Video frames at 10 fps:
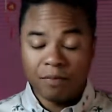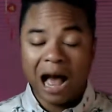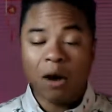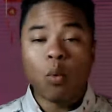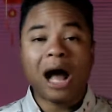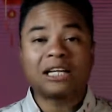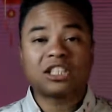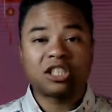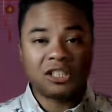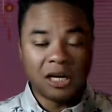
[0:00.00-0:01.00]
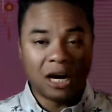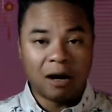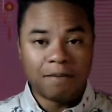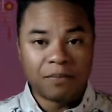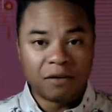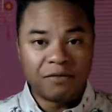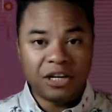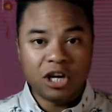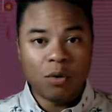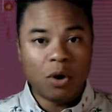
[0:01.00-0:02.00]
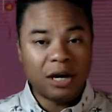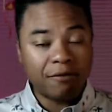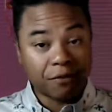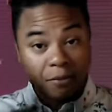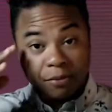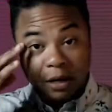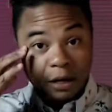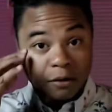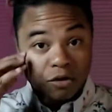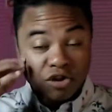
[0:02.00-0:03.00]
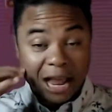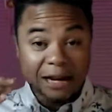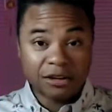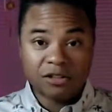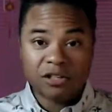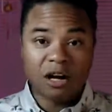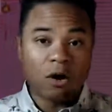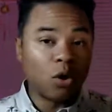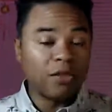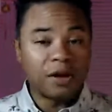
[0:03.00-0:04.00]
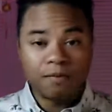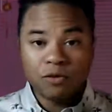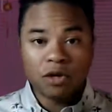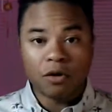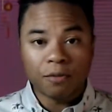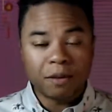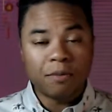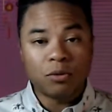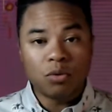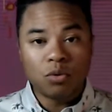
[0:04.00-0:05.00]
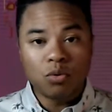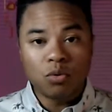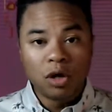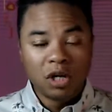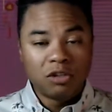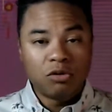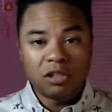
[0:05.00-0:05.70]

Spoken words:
I watched a video on it from the creators, or the people who do